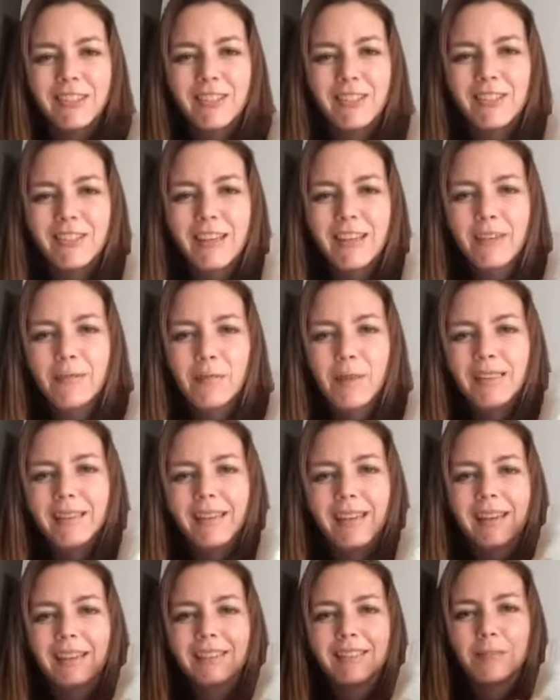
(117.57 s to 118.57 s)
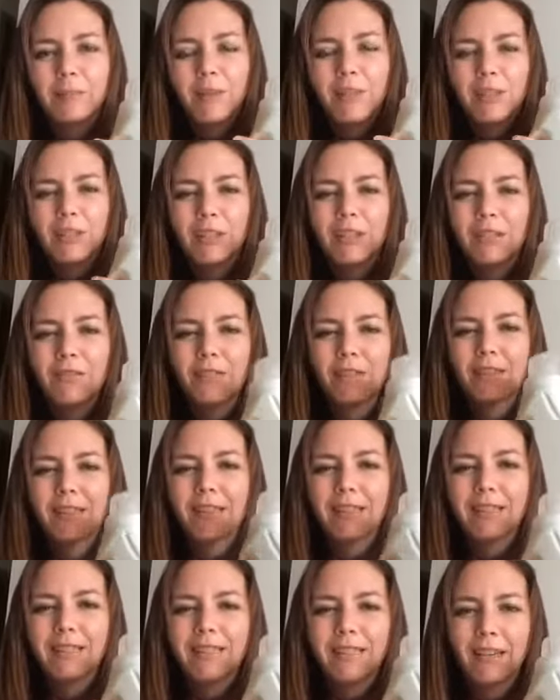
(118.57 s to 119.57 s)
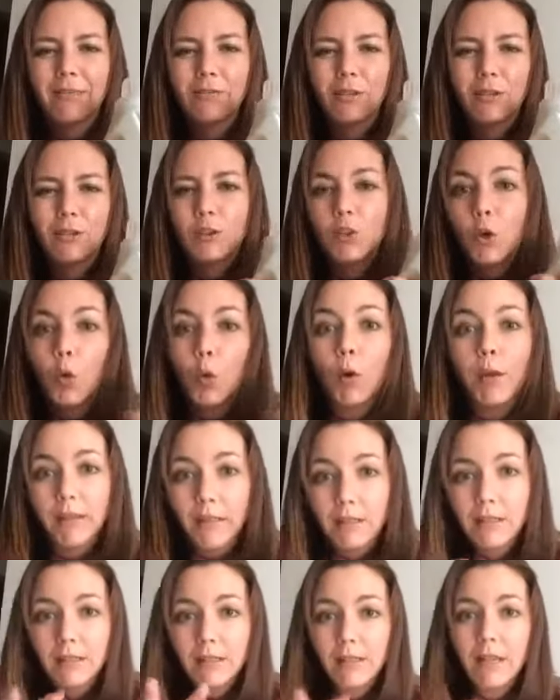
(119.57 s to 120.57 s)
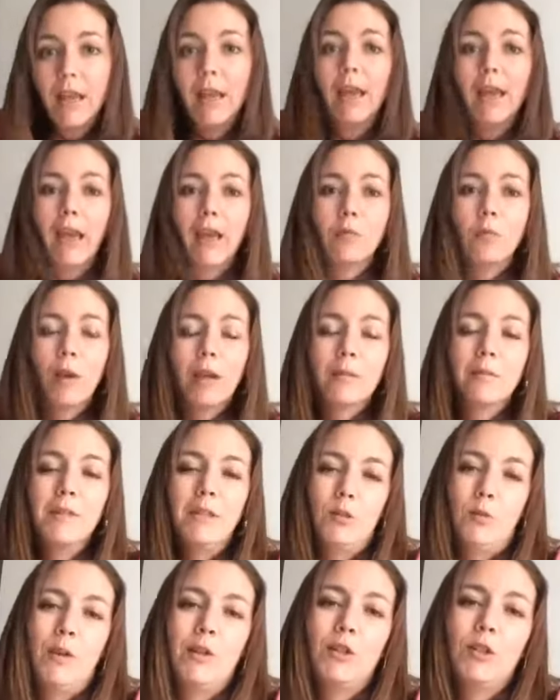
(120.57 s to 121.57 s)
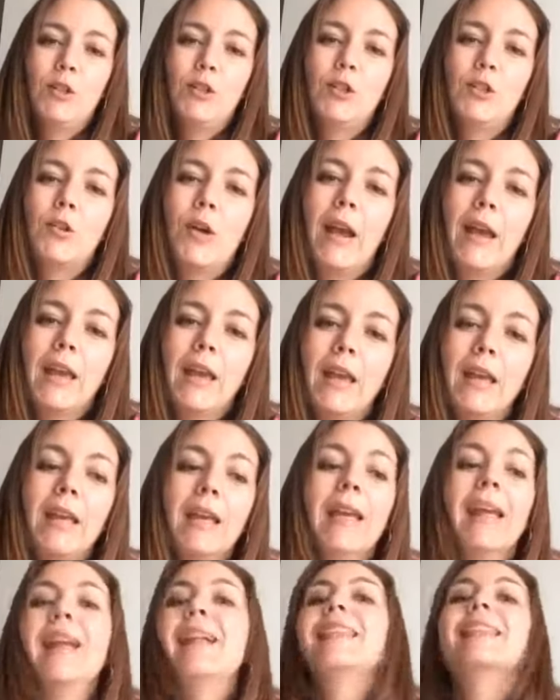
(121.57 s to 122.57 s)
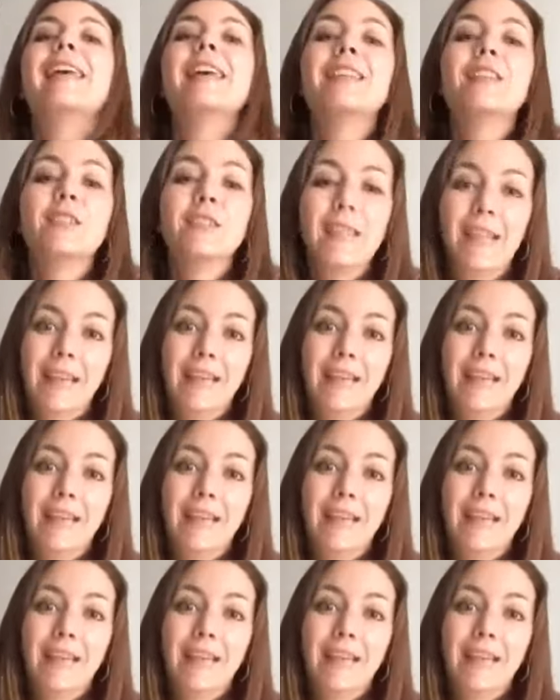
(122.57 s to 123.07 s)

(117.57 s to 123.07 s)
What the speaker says: You can't beat that, especially if it's like a safer choice and Wegmans wants you to try it, then take